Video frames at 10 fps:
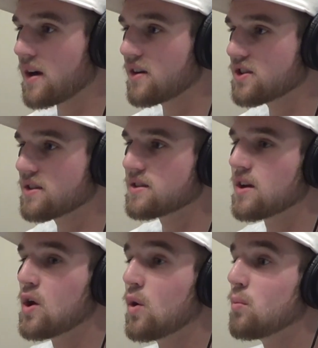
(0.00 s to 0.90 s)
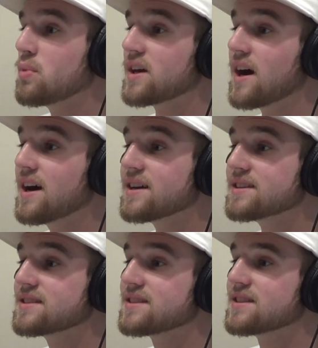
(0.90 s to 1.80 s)
Arranged marriages,
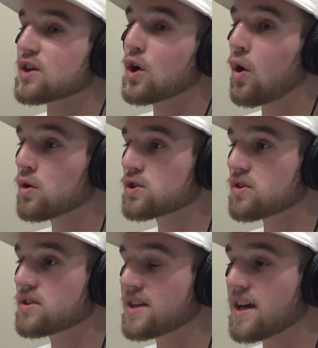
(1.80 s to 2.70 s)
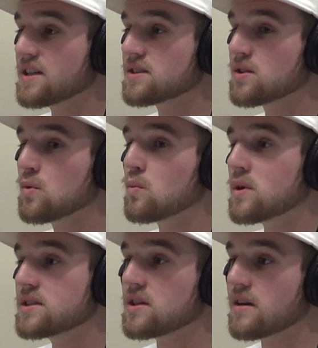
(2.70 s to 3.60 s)
because the culture
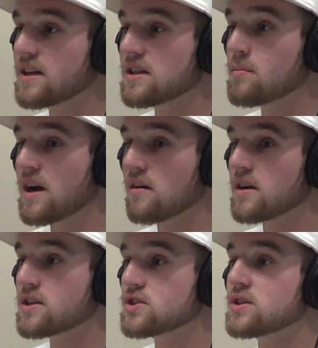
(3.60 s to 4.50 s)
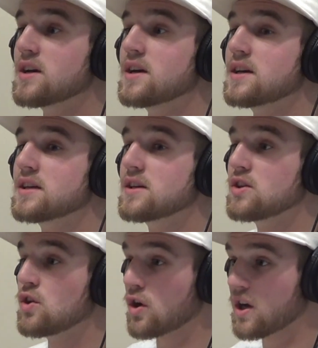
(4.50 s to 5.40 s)
says once you're in the marriage,
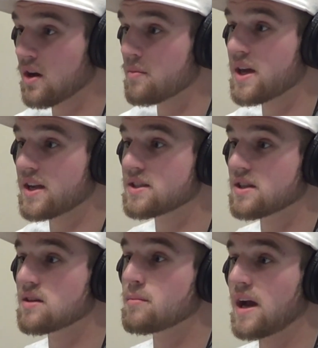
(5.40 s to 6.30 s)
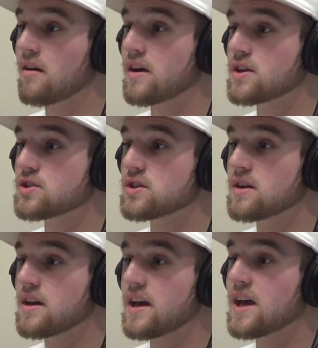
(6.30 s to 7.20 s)
you're committed to the
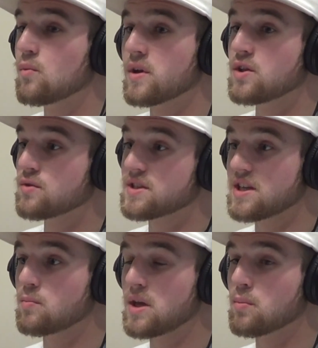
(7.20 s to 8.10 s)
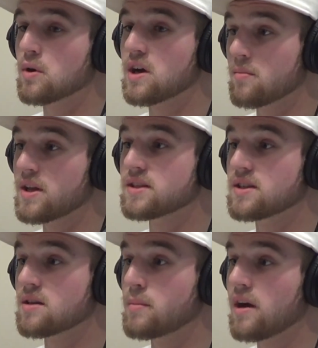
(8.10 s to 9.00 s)
marriage. And when you see
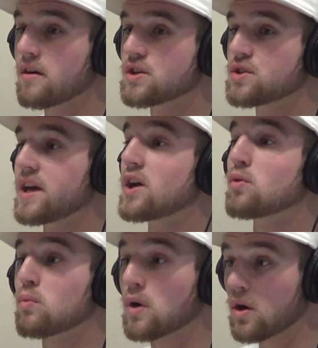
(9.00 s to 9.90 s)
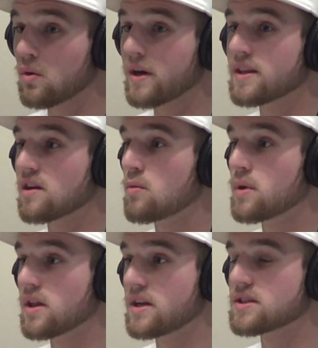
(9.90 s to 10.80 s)
people committed to the marriage, they
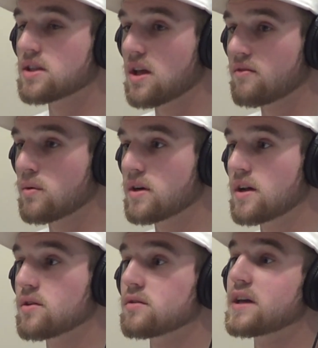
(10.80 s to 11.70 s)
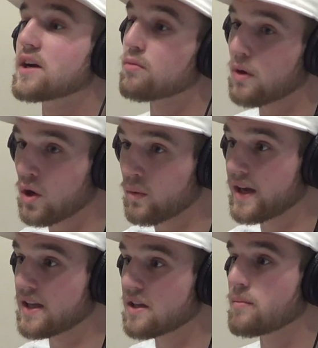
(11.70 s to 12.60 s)
grow in their ability to love one another. They
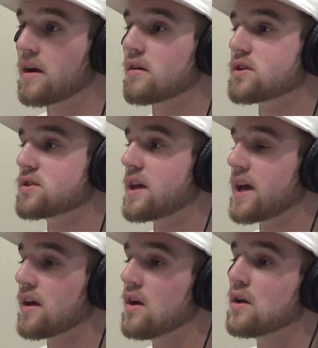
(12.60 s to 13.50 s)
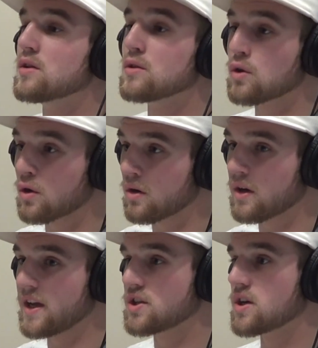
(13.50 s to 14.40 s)
grow in the marriage. They
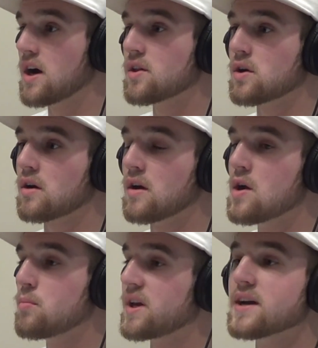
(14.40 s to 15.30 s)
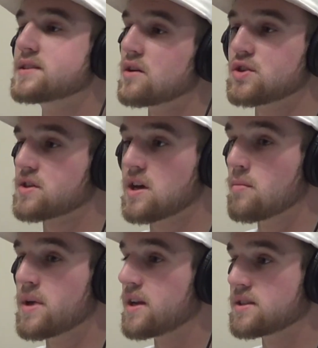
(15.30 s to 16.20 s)
learn each other because
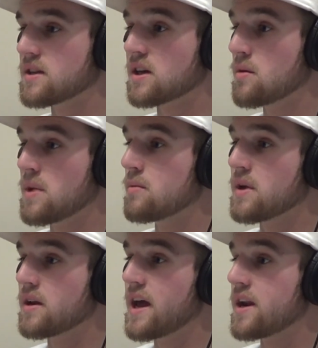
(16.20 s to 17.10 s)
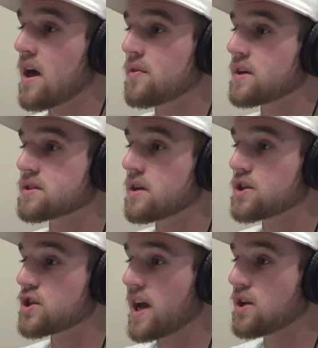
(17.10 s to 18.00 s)
they're just committed to the commitment, and
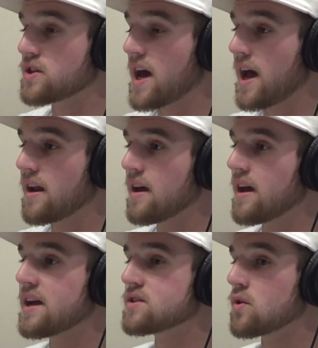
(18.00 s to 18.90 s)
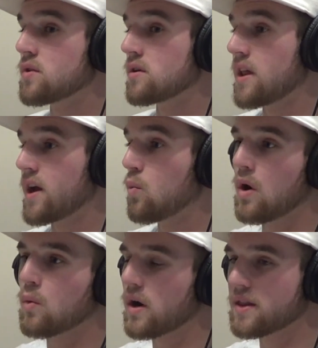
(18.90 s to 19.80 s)
nothing's going to change that. And so
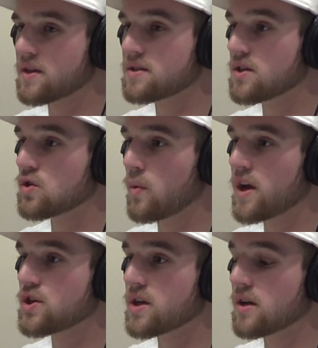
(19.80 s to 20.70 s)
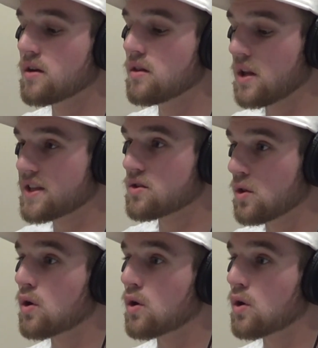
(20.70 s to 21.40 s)
they're like, well, we're in this situation.